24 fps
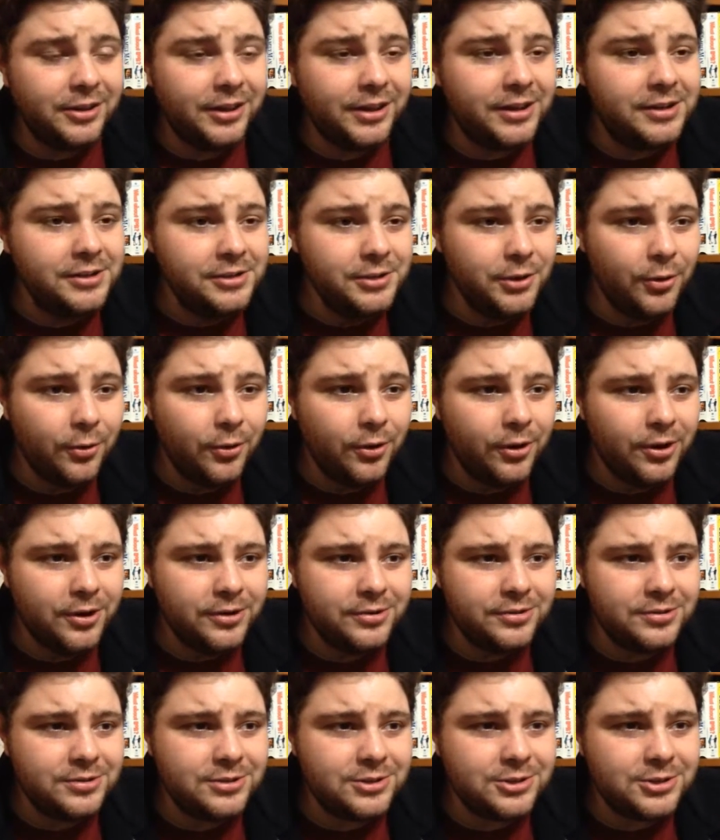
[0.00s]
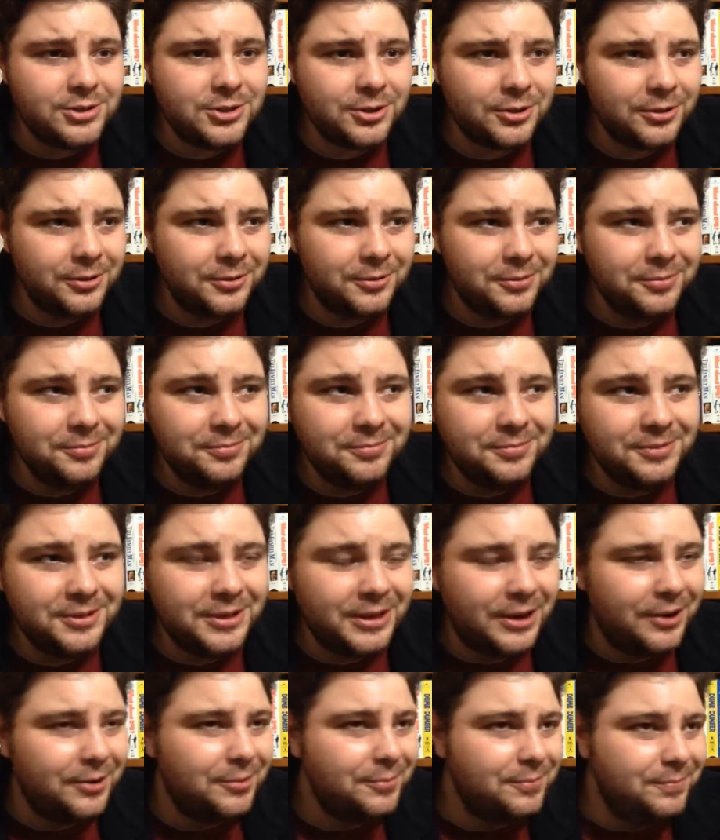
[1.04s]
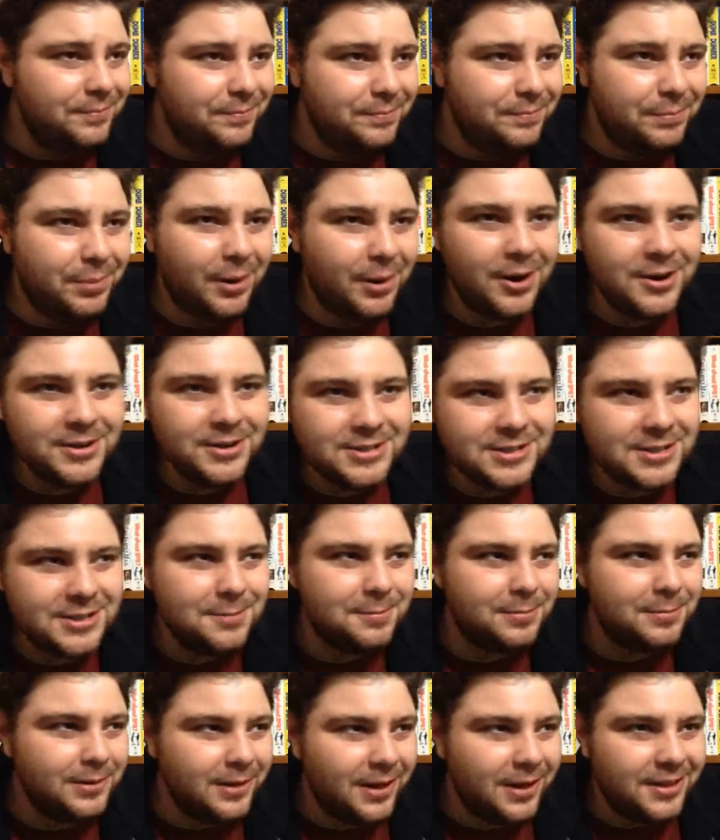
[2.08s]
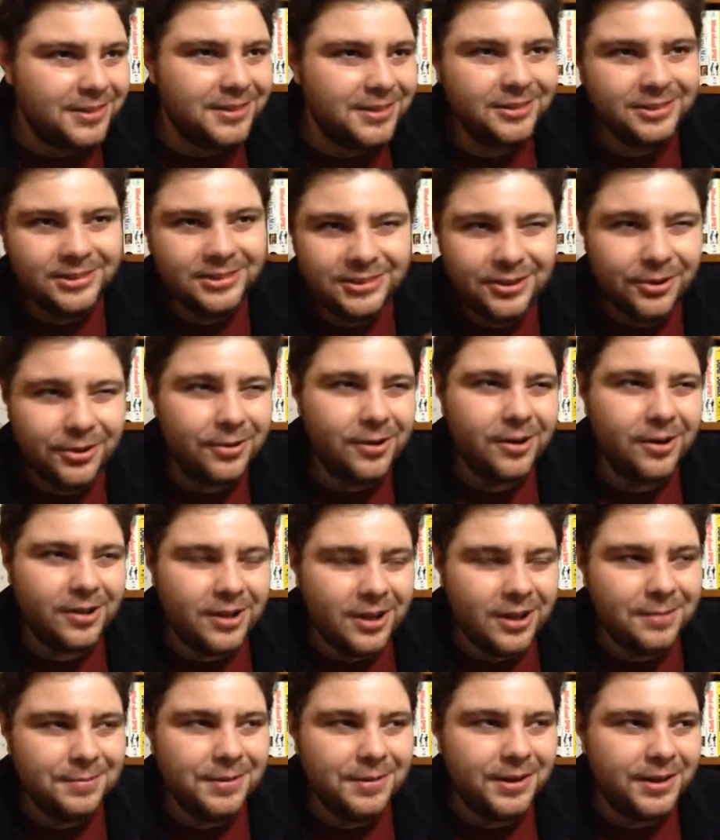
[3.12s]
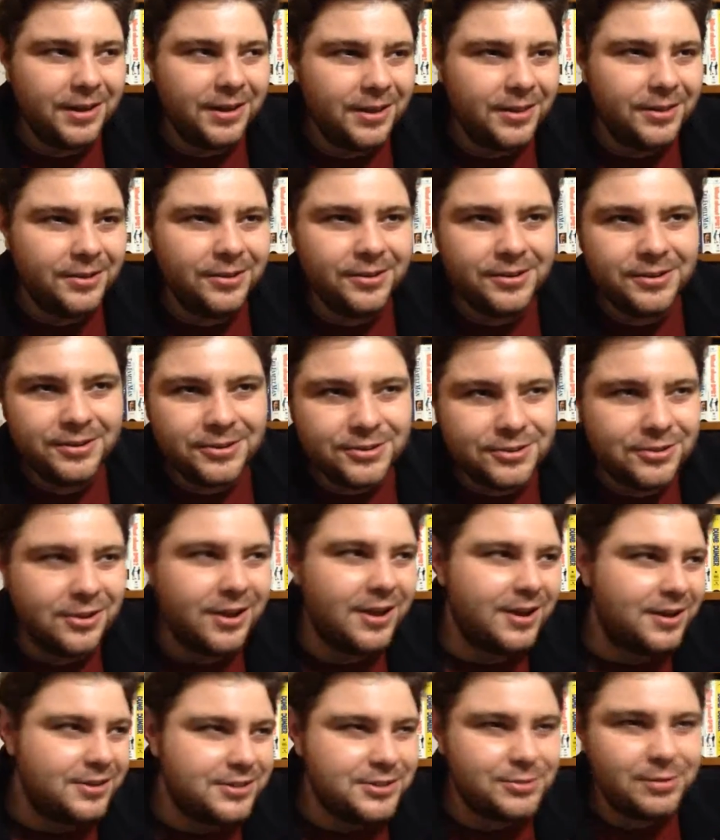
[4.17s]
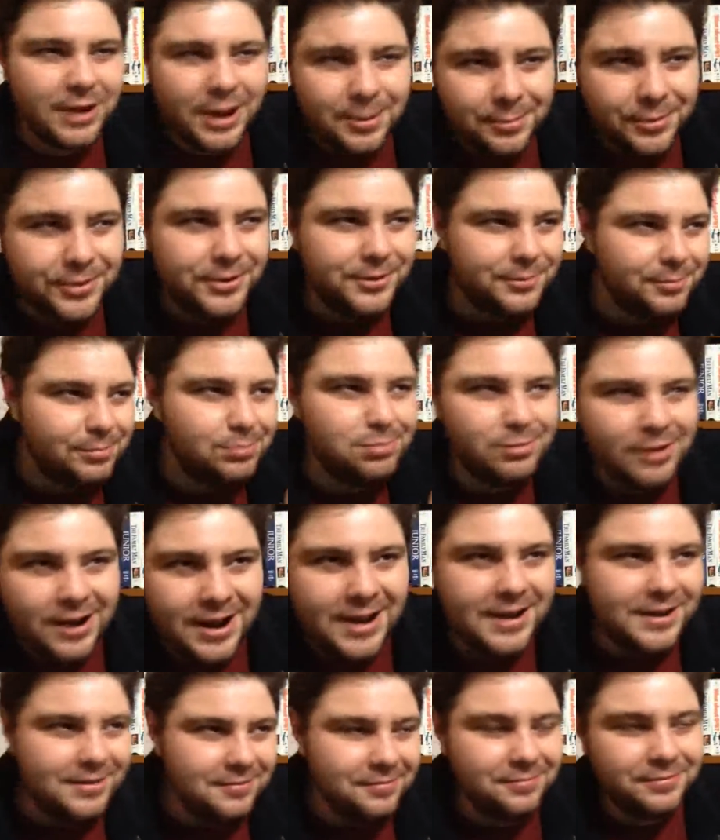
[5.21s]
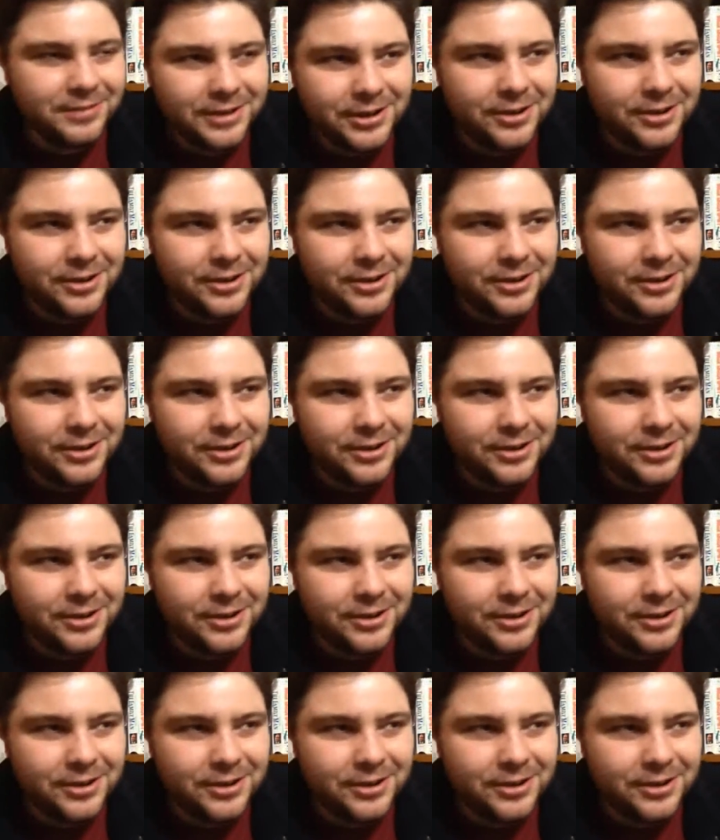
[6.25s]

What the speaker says: ignore certain parts of the plot that don't all come together, and you're trying to scramble your brain and